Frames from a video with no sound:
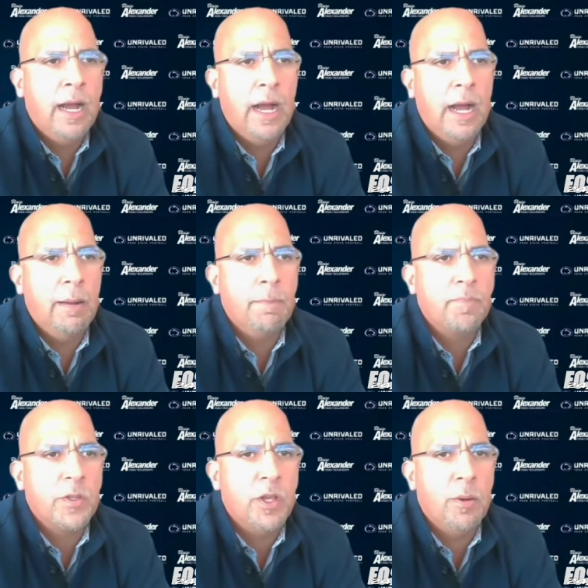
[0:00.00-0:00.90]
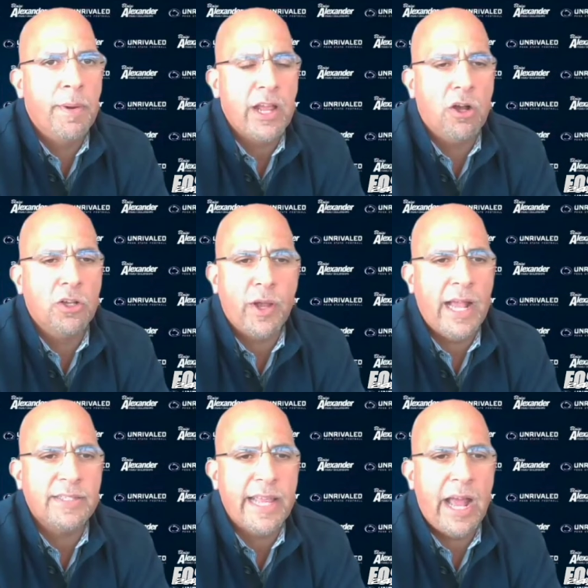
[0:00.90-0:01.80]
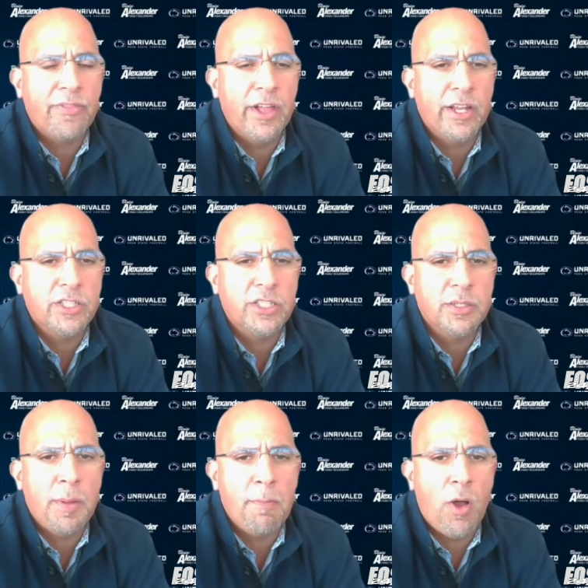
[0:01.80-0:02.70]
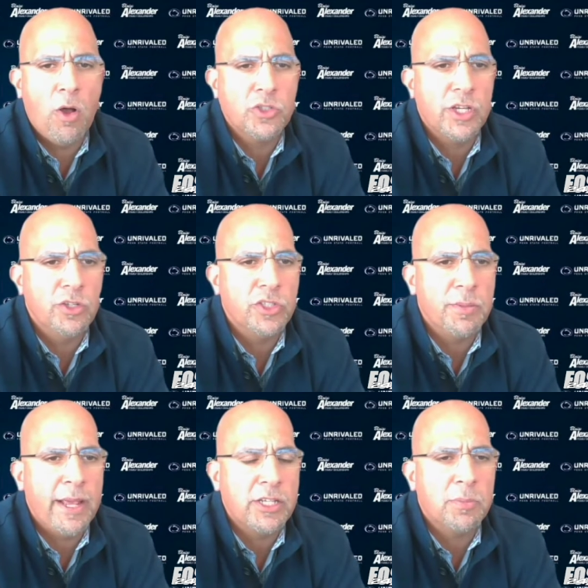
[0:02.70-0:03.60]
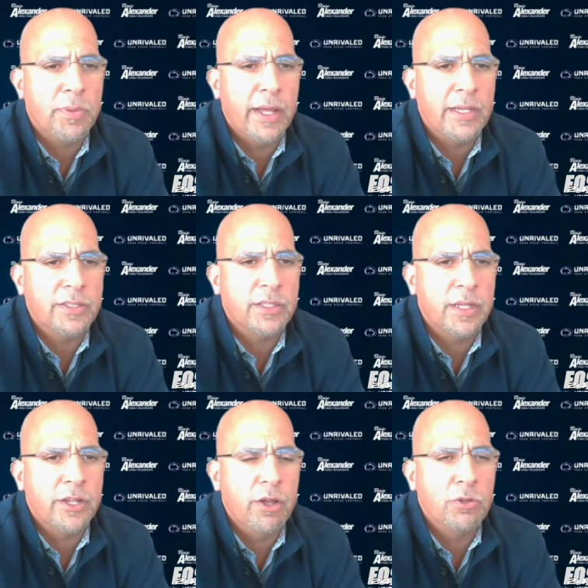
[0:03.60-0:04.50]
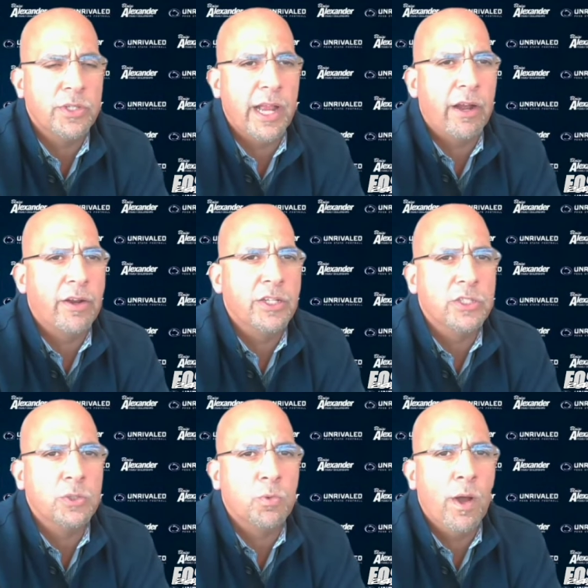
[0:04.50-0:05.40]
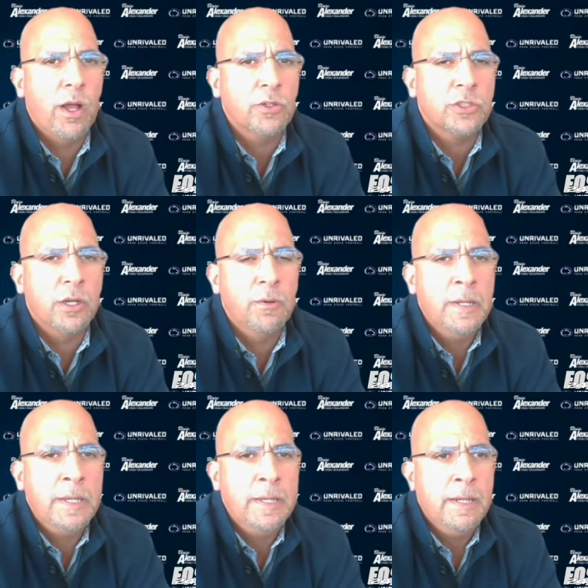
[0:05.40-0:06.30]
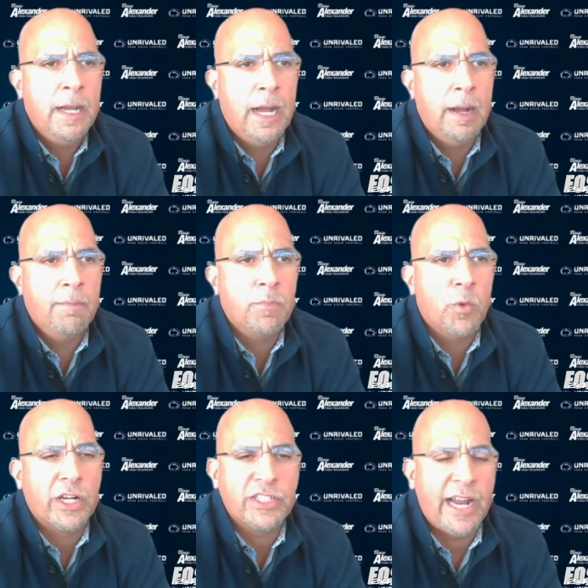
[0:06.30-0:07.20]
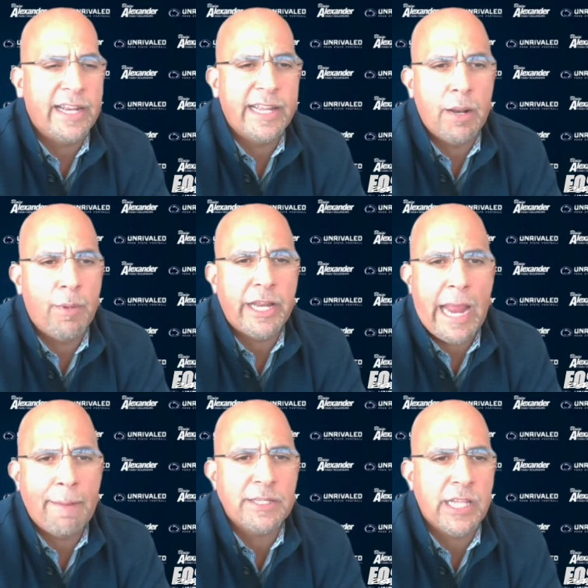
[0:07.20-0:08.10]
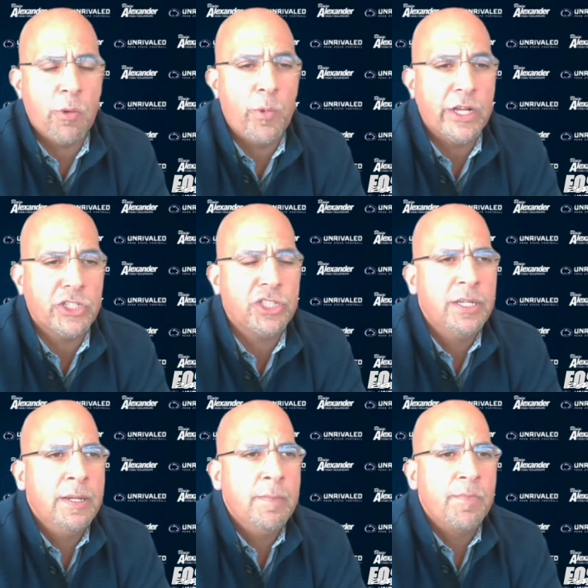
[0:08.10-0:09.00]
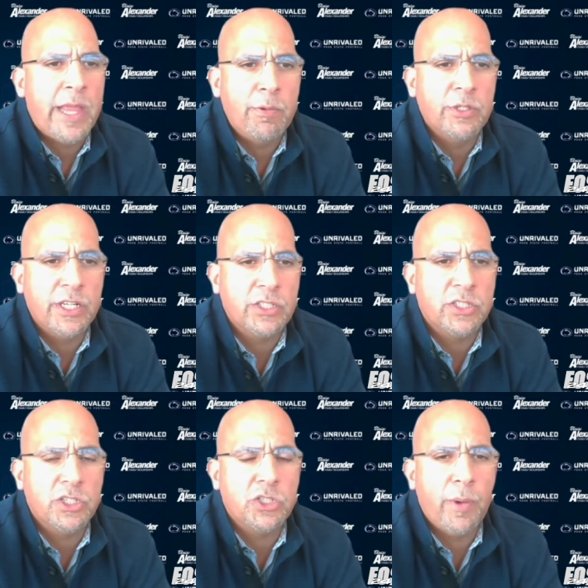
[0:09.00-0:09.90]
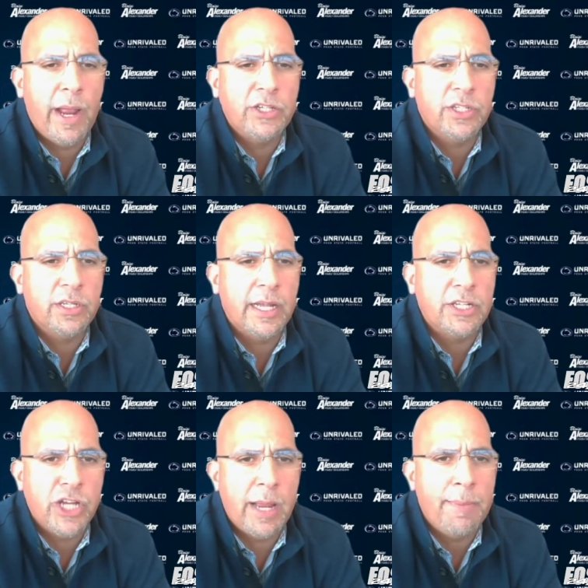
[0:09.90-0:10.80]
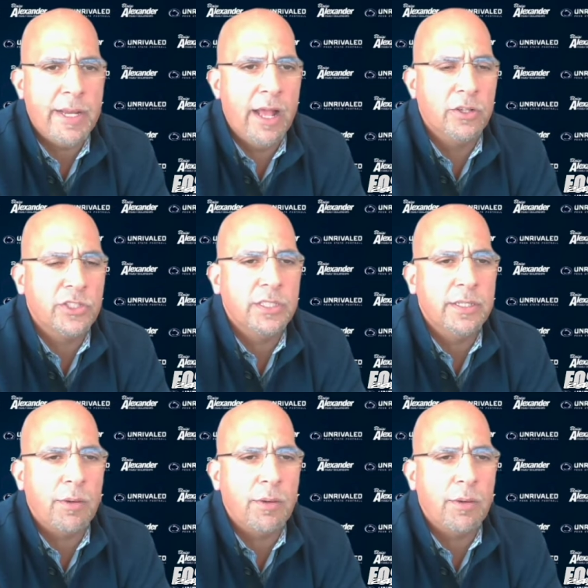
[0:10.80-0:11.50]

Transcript: You know, but he also has the athleticism and ball skills to make some plays in those areas as well. So we're excited to get him on campus. I wish he was in a situation like JB Nelson